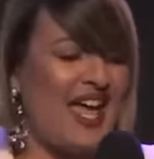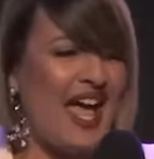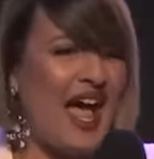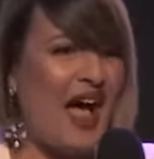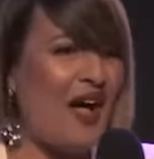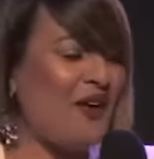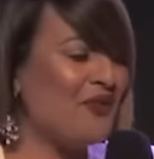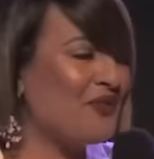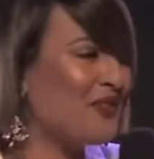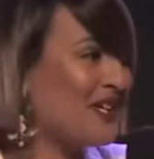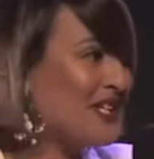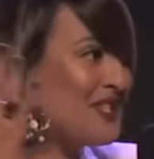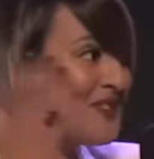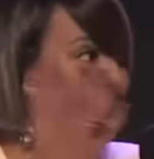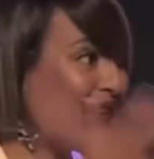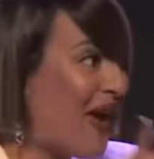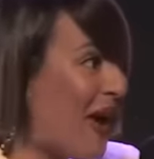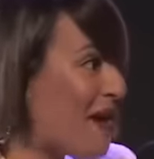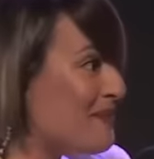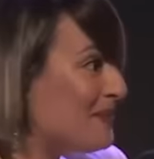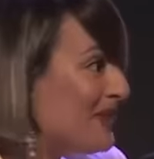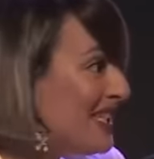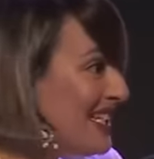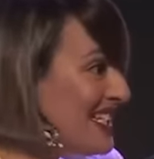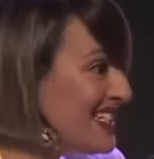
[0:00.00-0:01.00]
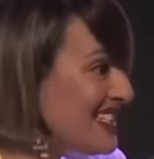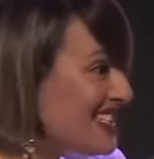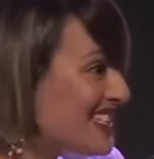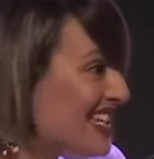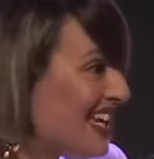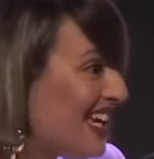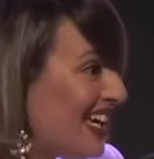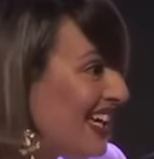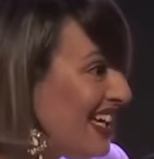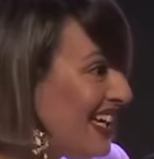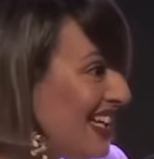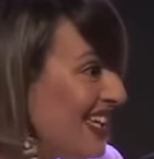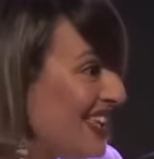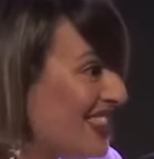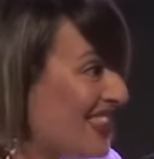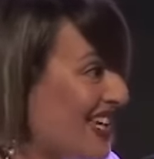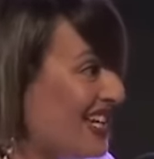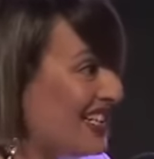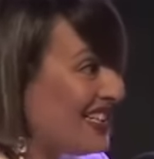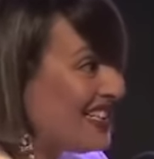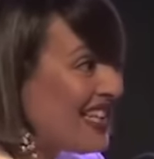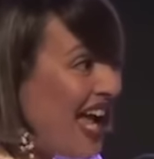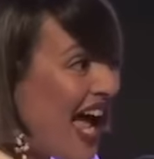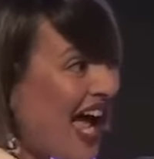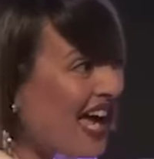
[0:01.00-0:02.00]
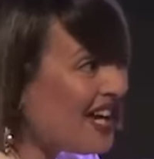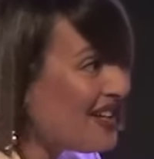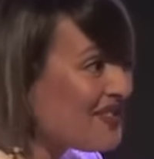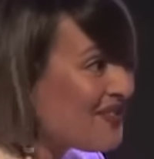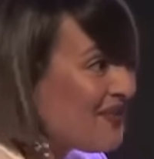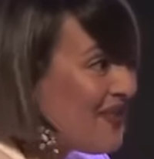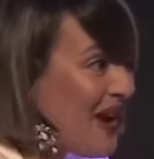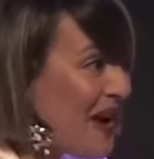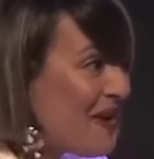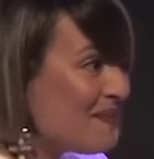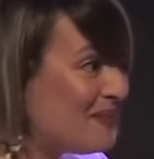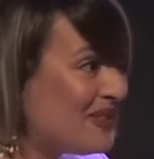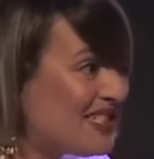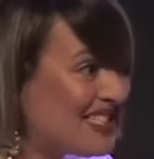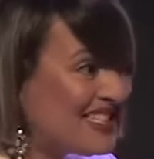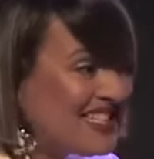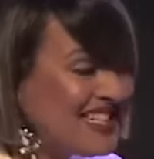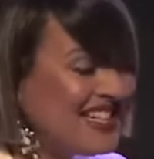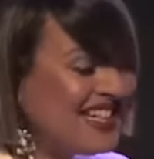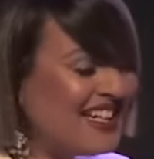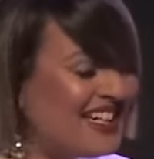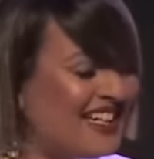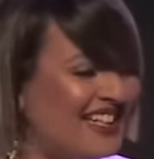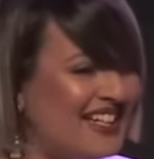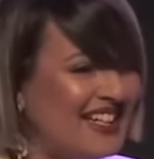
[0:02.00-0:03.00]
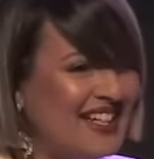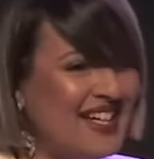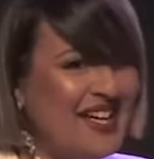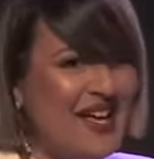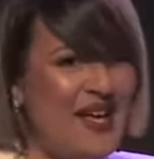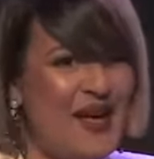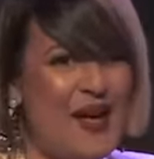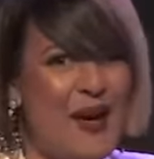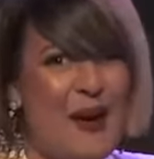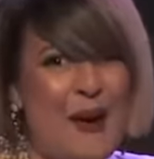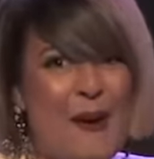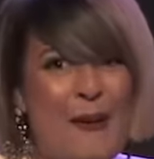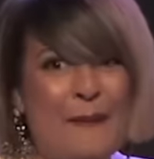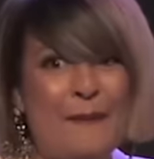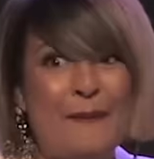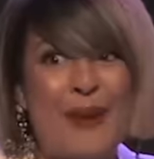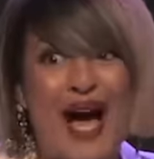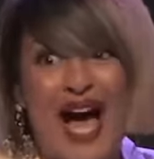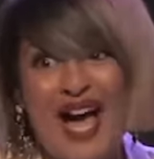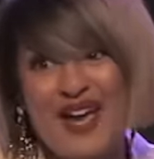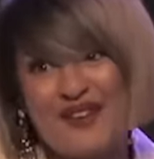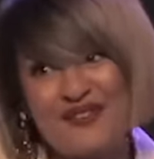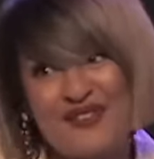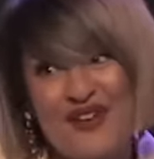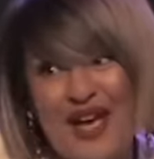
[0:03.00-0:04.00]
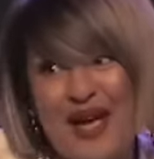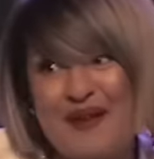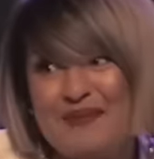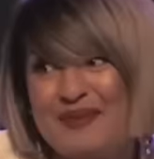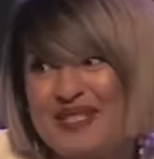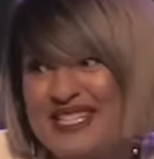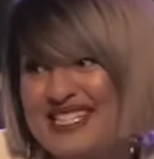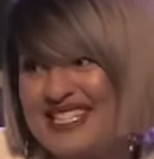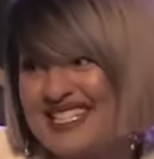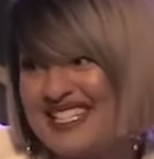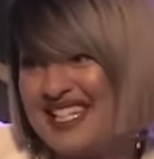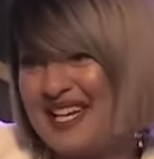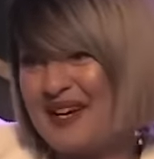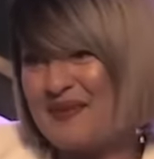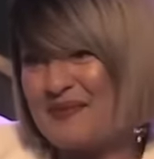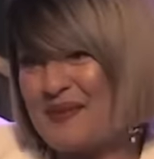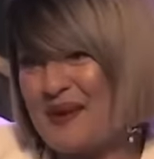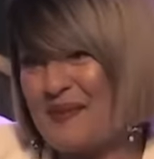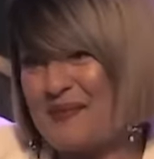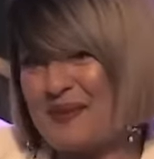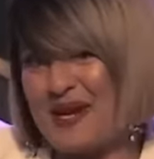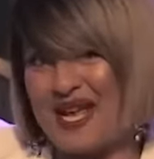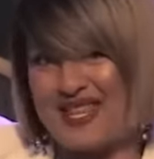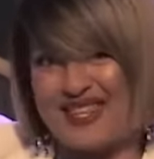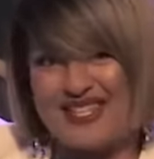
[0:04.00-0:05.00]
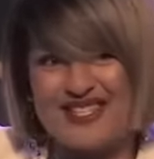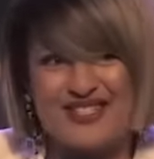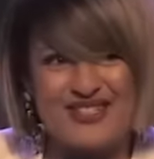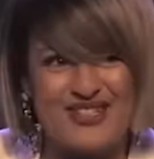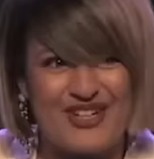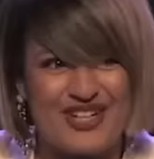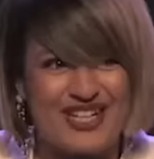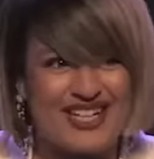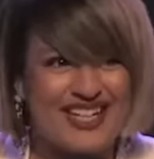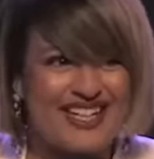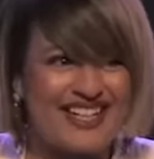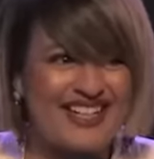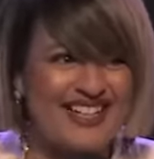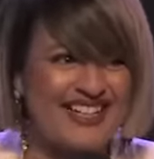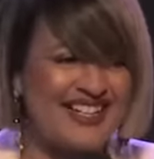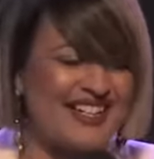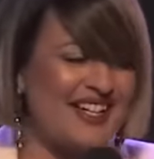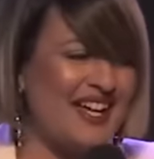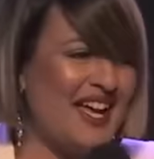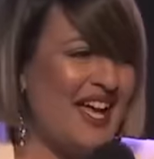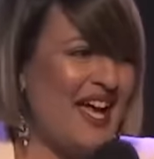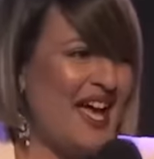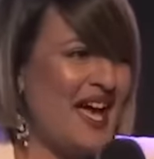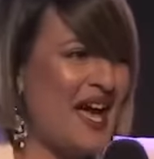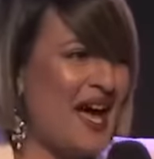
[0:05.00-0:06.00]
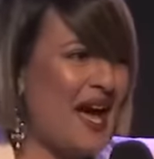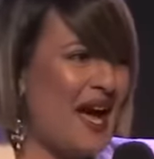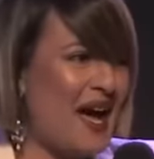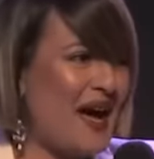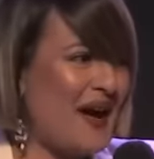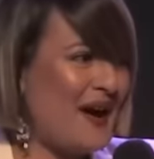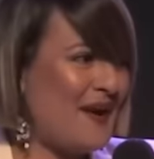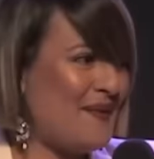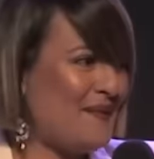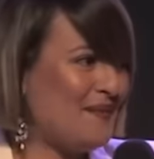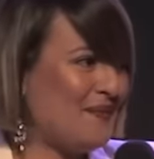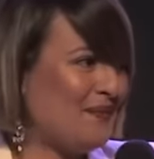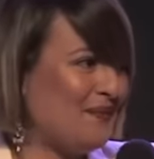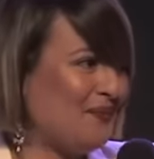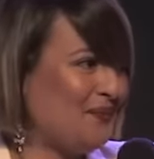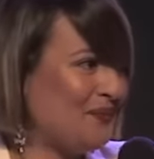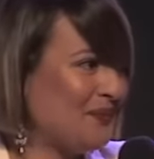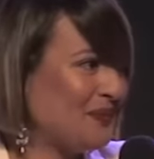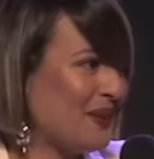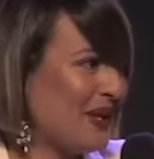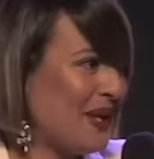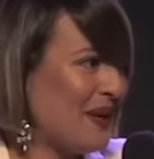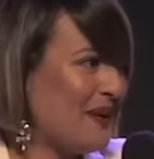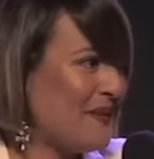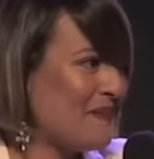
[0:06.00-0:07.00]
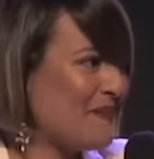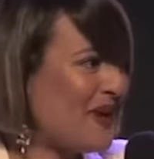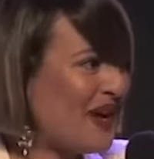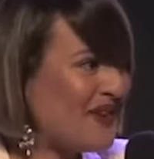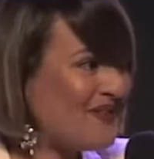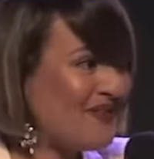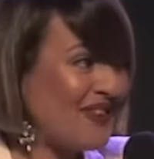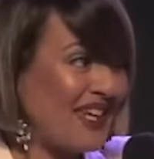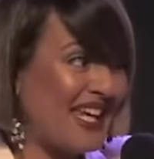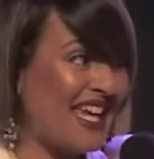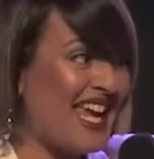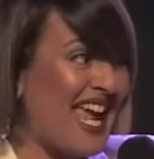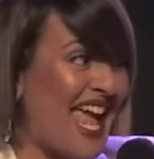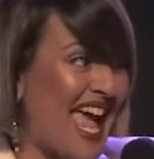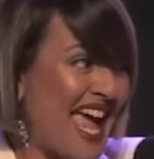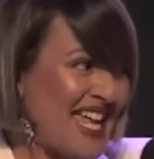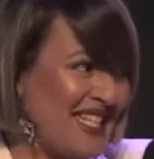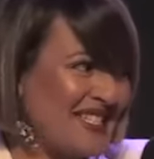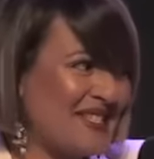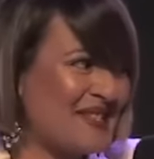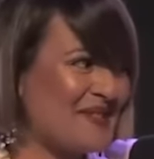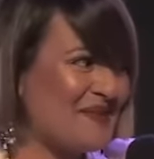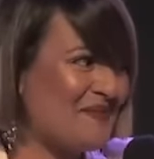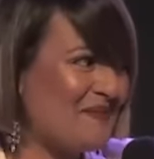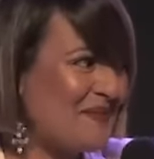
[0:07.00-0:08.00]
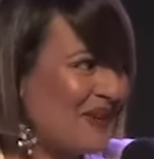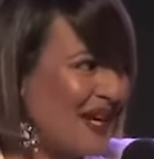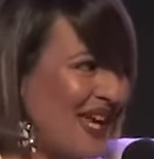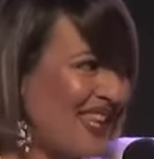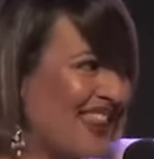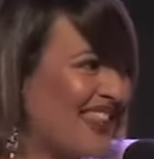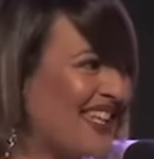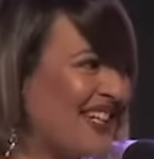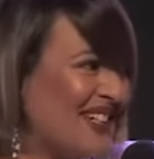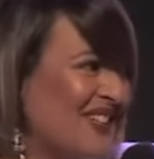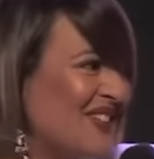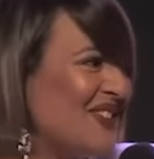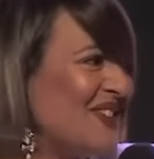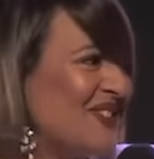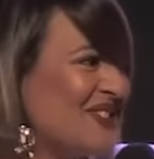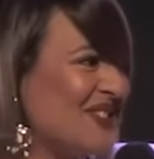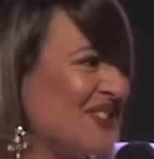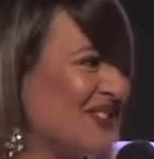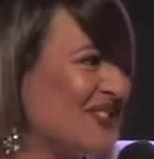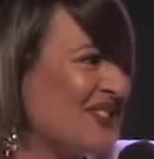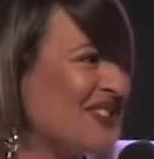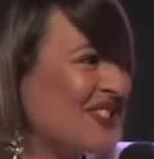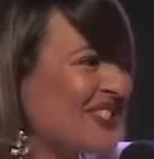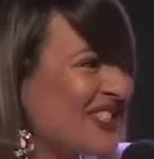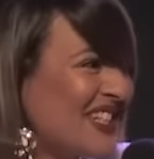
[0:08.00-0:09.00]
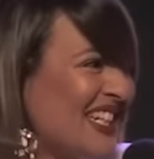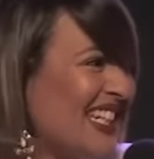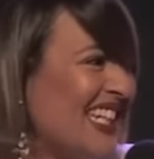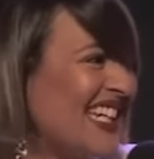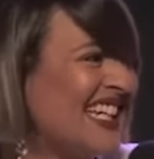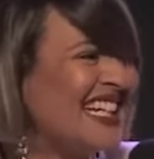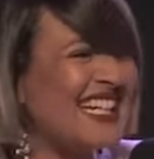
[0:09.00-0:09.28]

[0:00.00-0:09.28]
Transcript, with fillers: Alfred's family is here. The entire family is here. My family is here. My brothers are here. Um, my very handsome brother-in-law is also here.